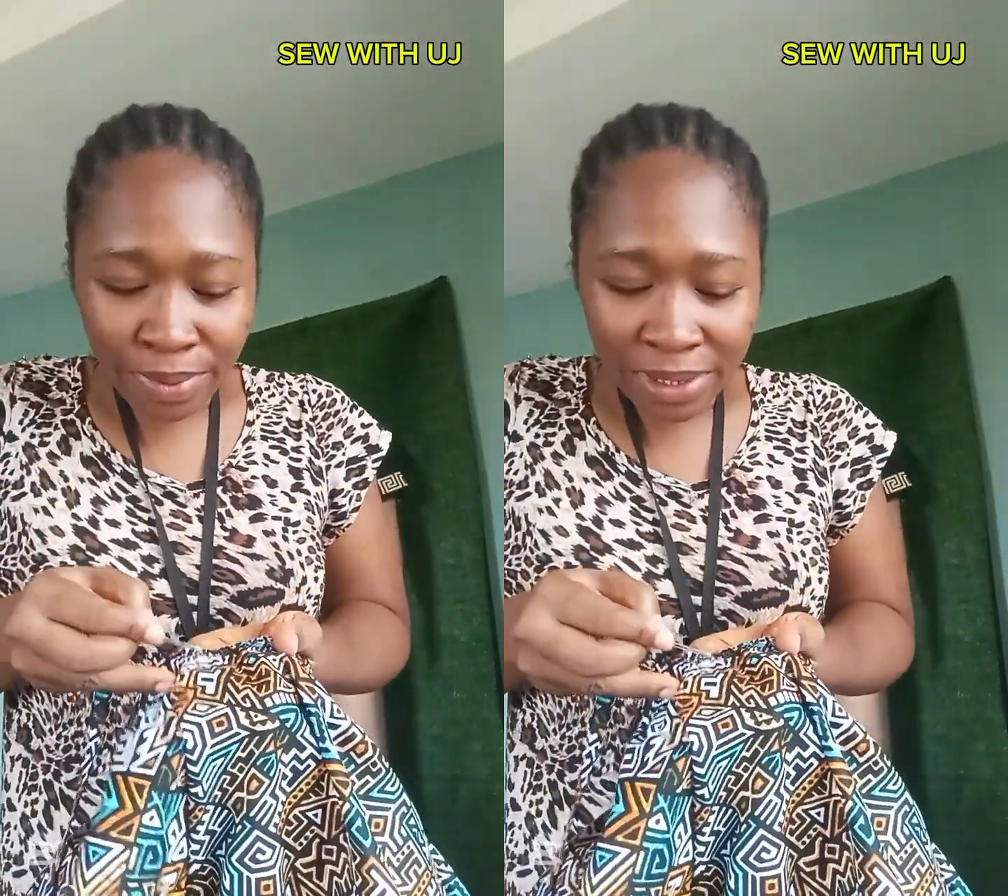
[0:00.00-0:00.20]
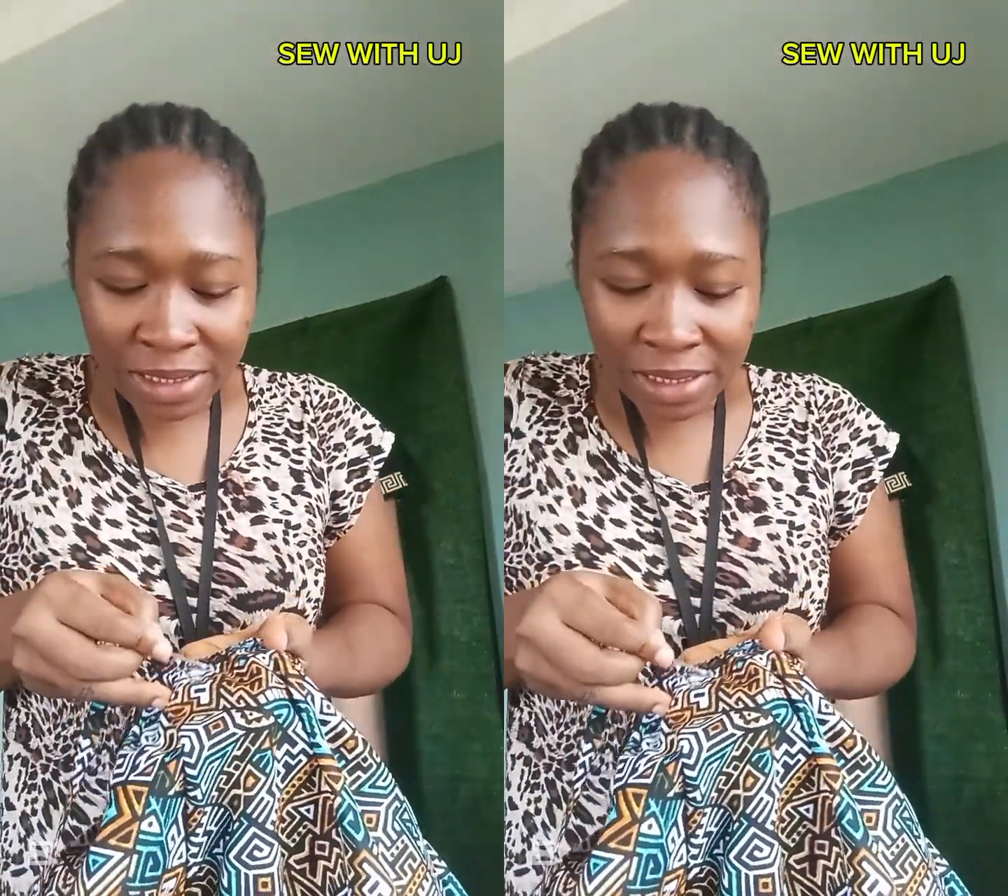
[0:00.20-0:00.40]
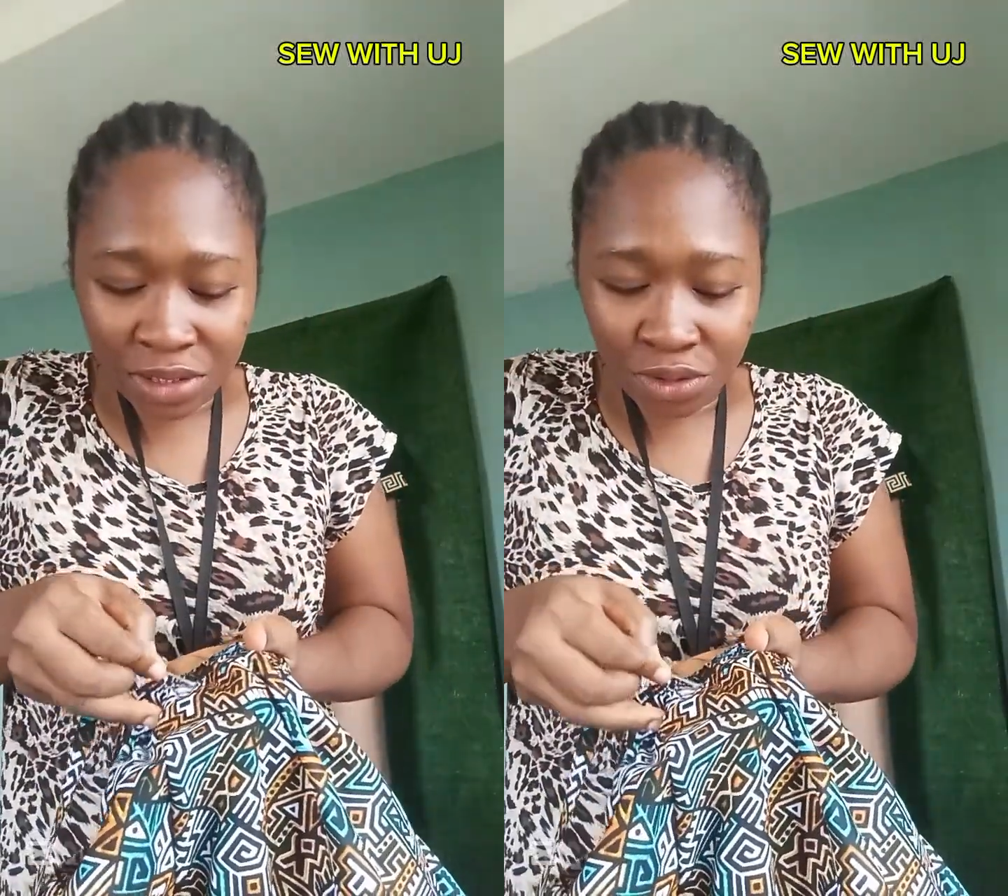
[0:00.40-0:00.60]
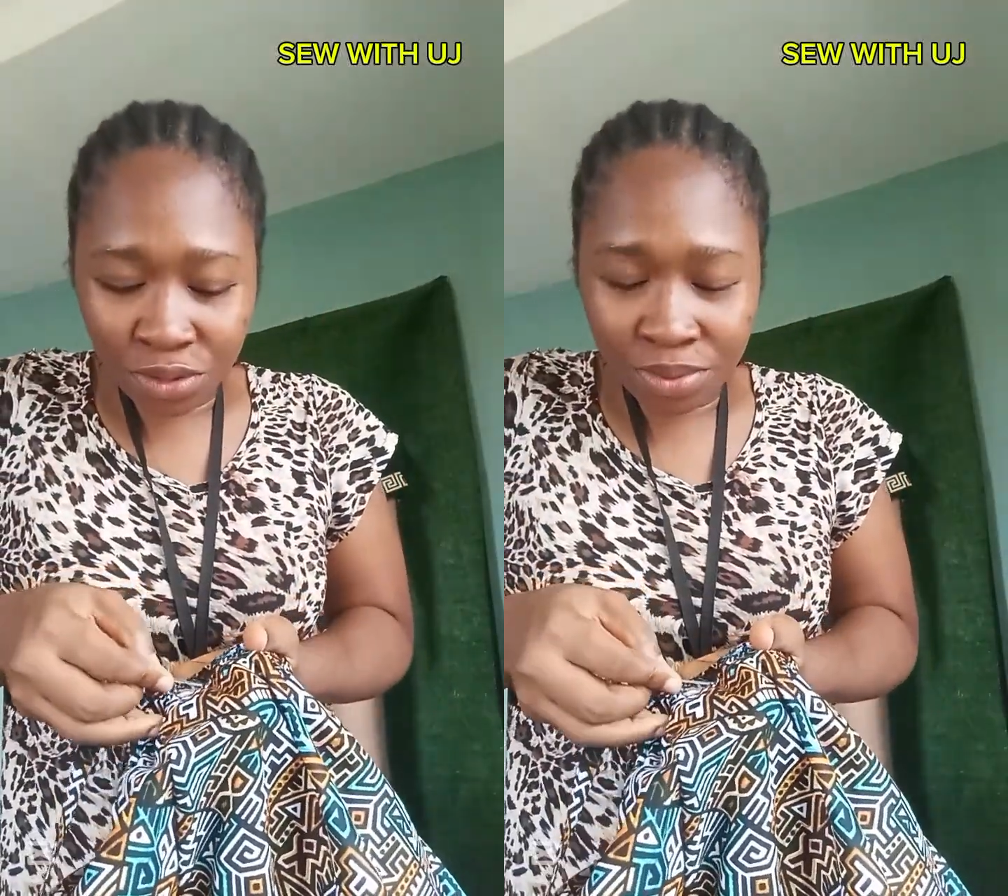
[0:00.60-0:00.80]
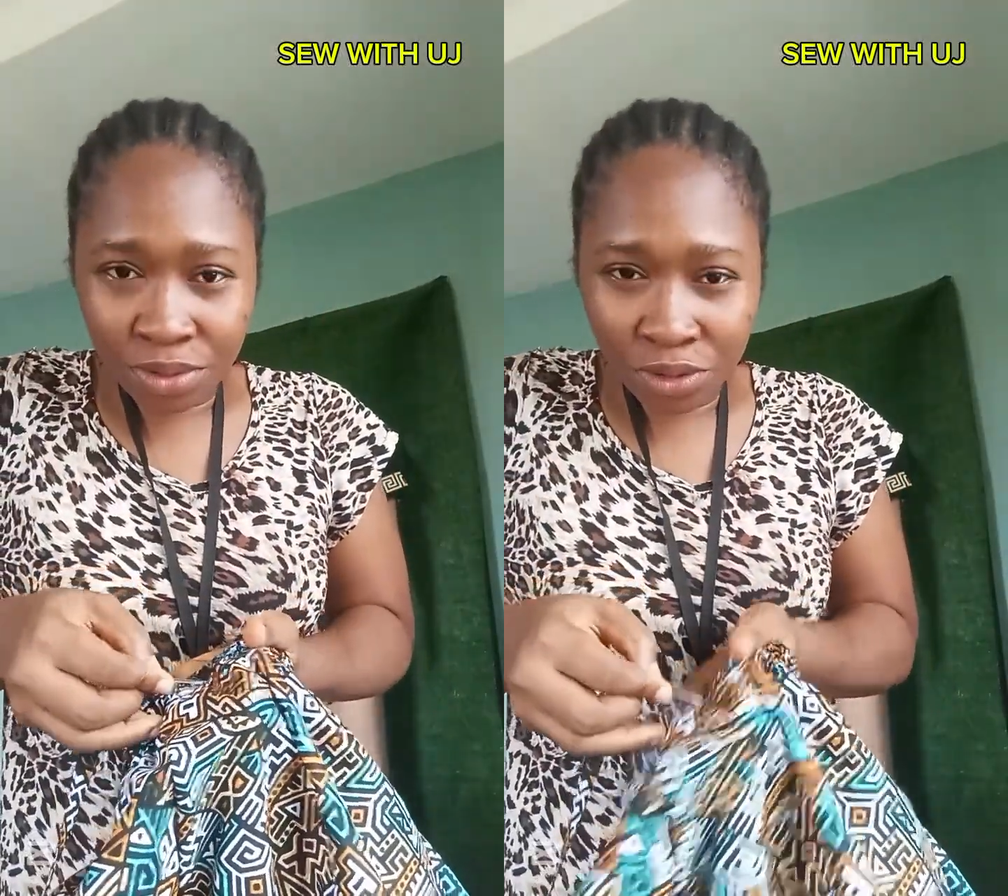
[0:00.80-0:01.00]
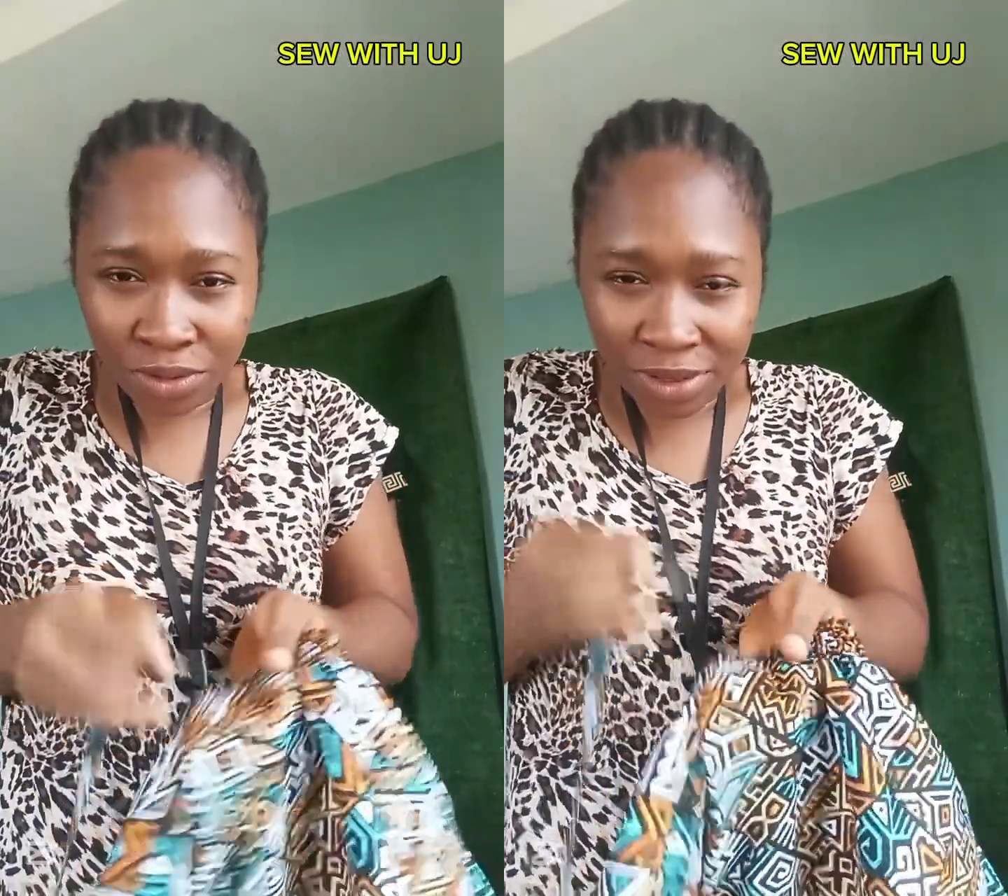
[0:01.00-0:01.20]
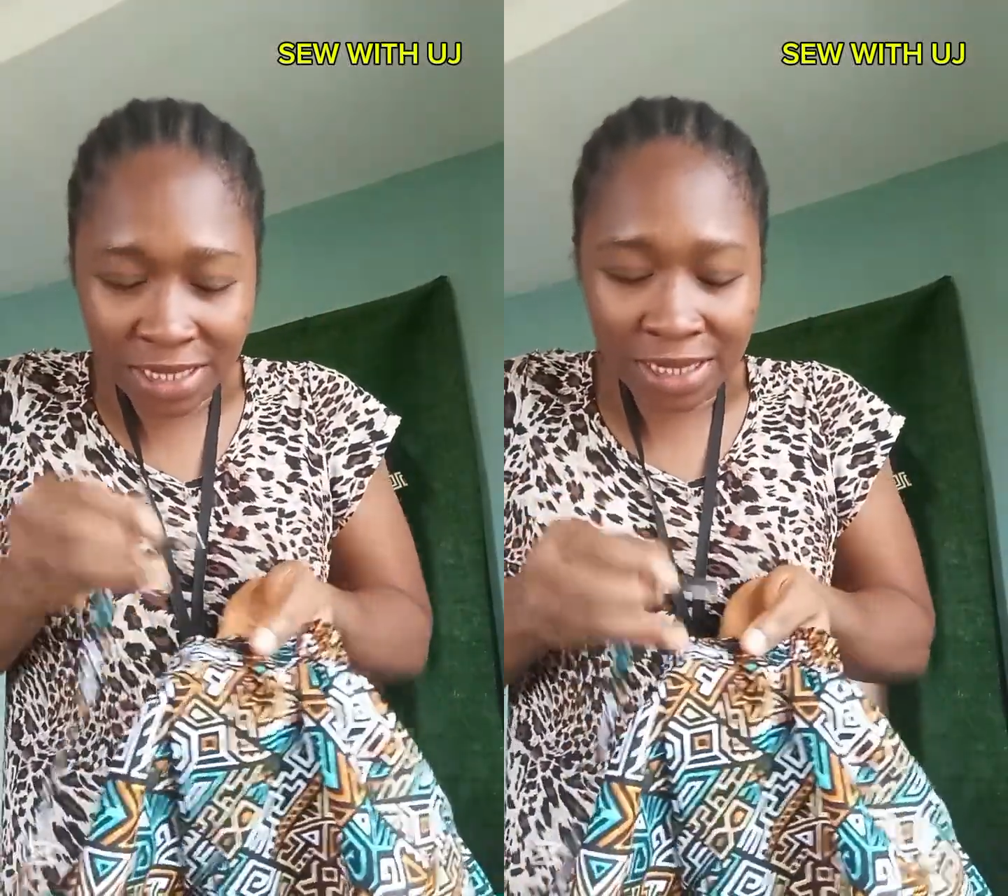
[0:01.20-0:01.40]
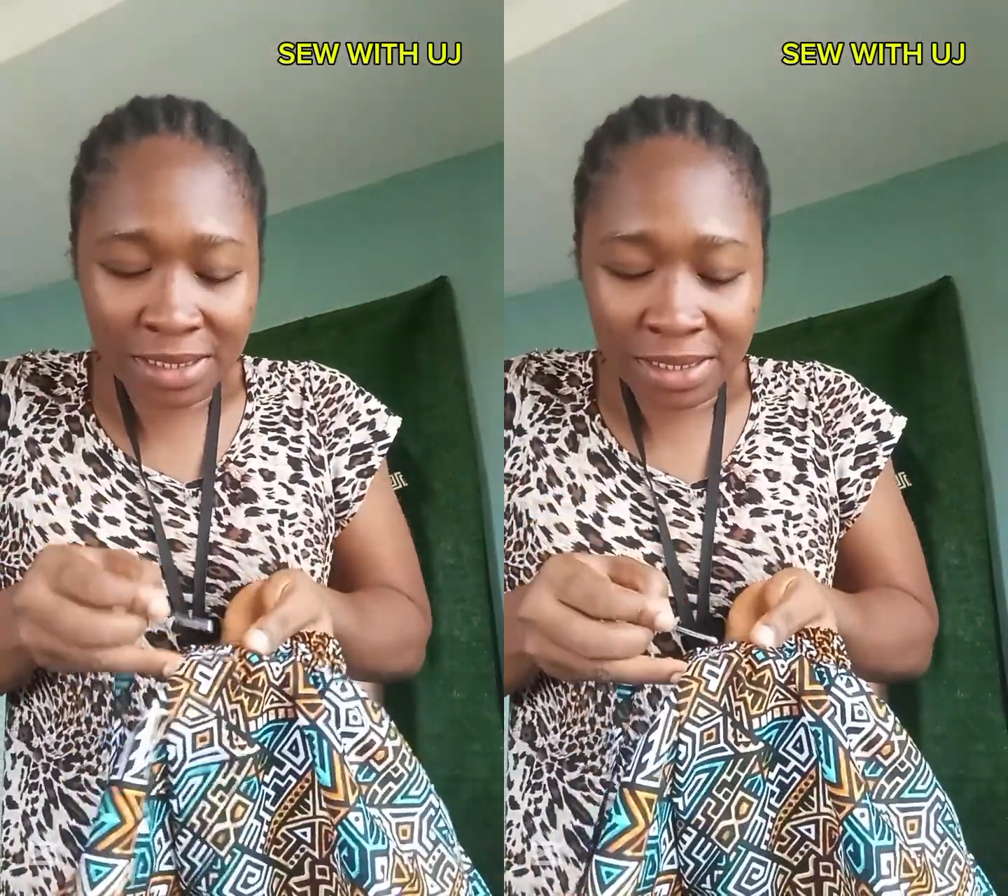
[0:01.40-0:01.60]
passing this rope, you
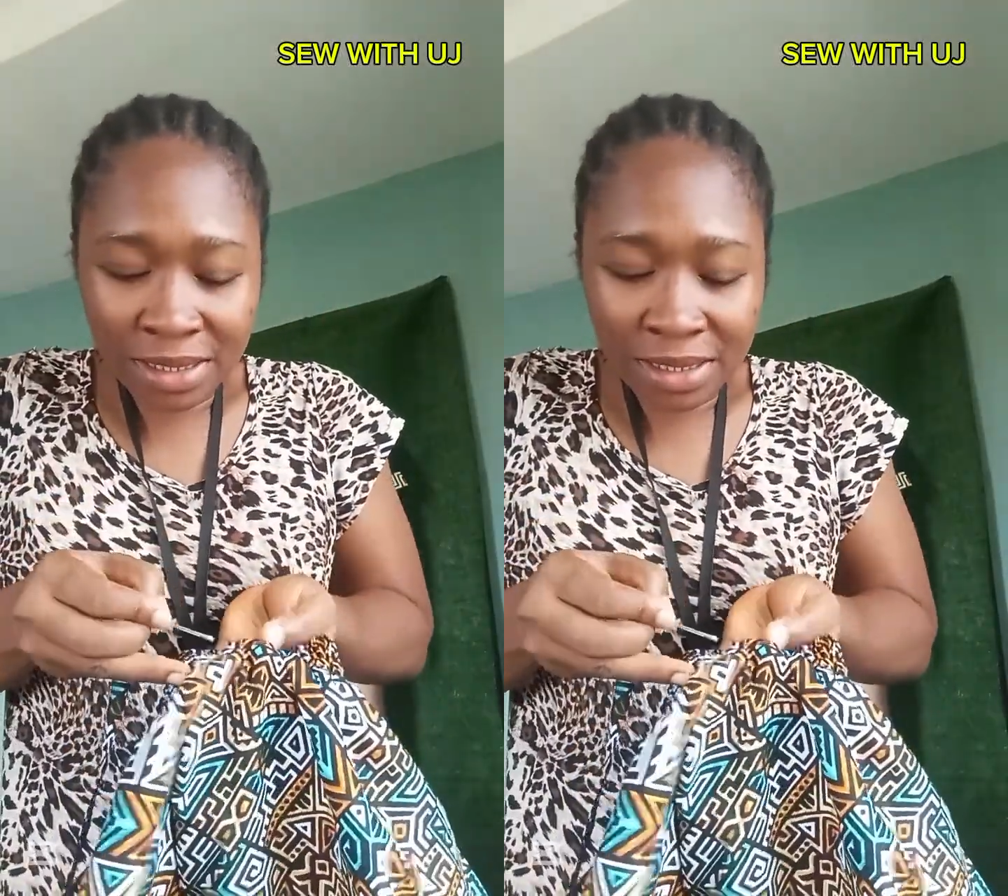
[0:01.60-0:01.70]
start.